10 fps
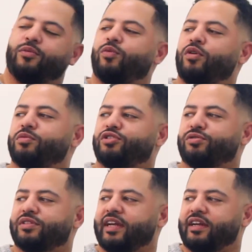what would you
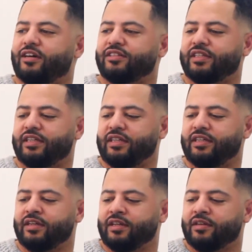say are the
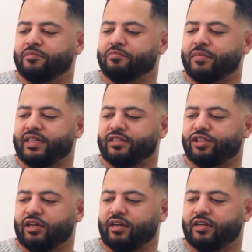
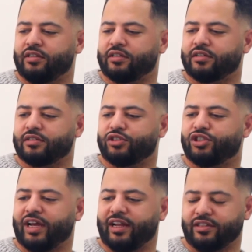major
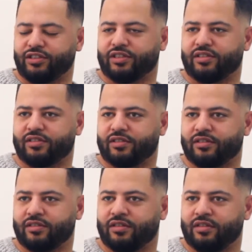challenges
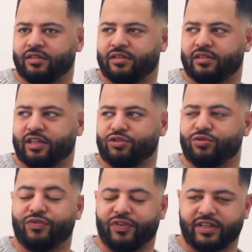that you
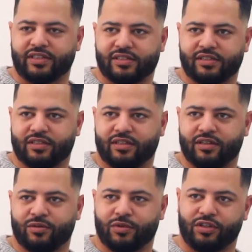face
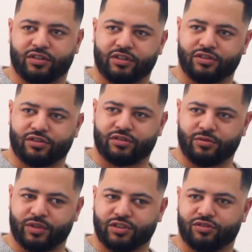when
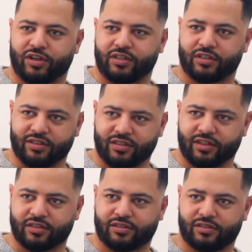you're trying to
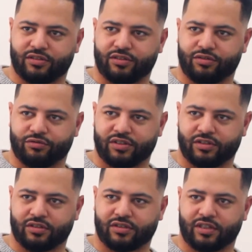conduct your
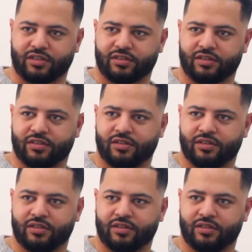research studies?